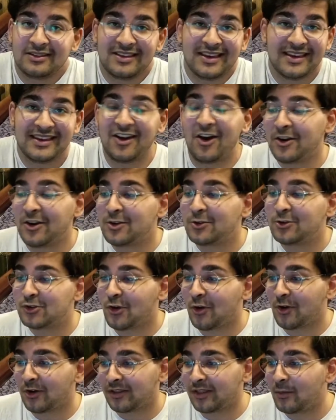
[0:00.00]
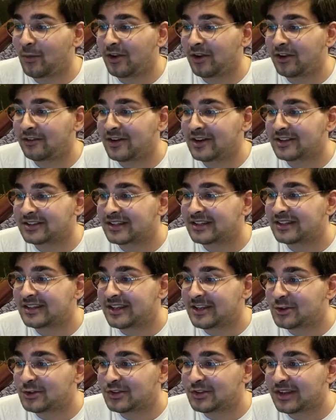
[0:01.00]
Are you shocked that Wonderverse
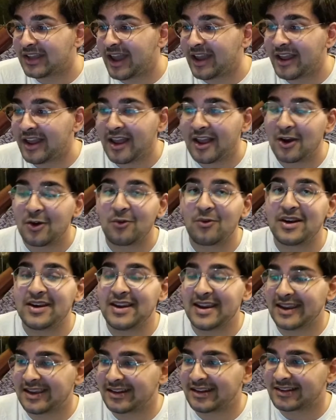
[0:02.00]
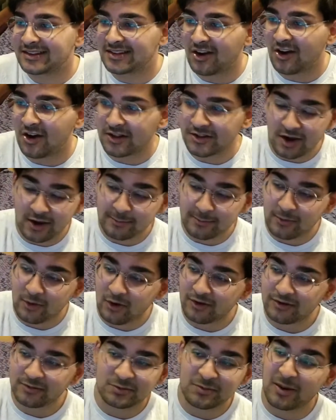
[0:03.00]
continues to get ridiculous cards? I'm
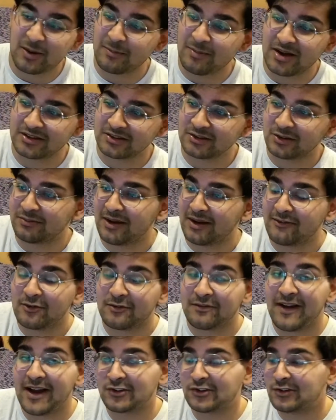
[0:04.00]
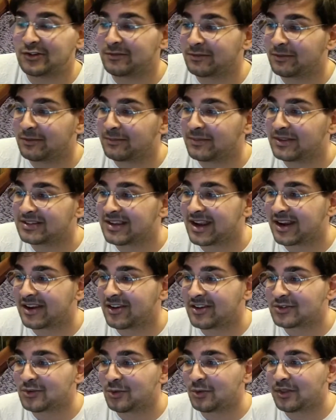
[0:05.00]
not. It was my personal favourite faction from the second I
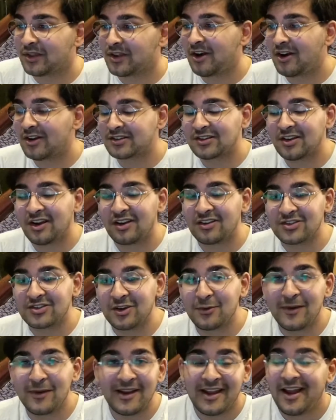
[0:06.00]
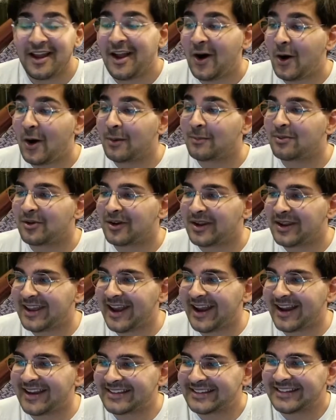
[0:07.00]
saw the art style, so I'm pretty
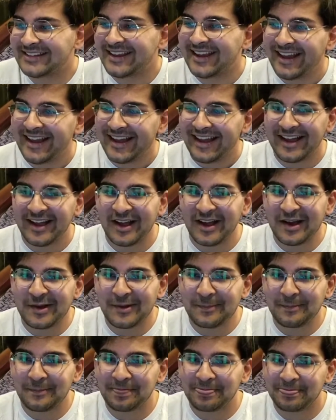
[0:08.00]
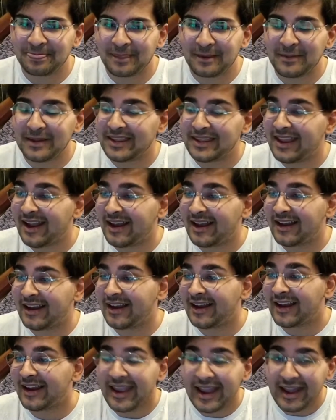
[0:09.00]
gassed. But
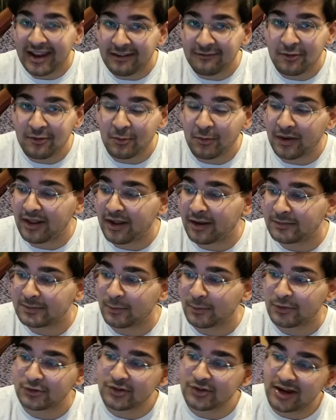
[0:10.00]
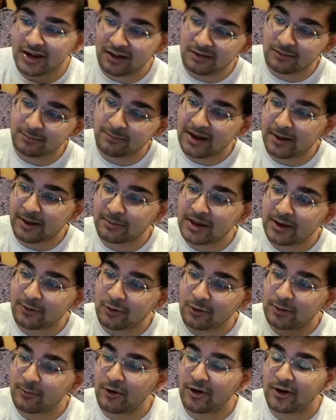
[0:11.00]
yeah, again, if you want to help support the channel, pick up Gate
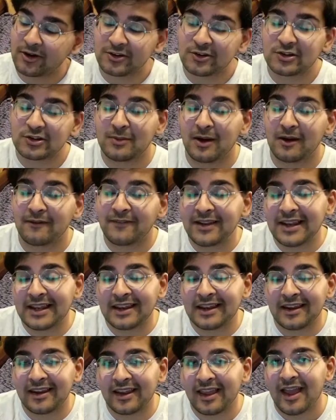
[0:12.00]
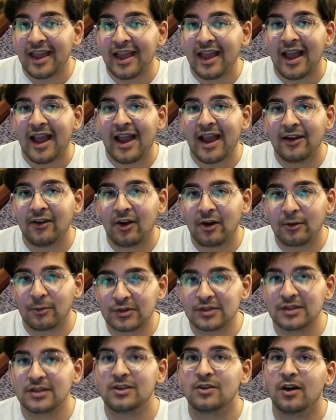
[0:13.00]
Ruler product using my affiliate link, and I will
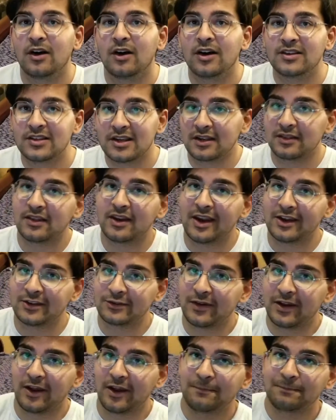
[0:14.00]
see you guys in the next video.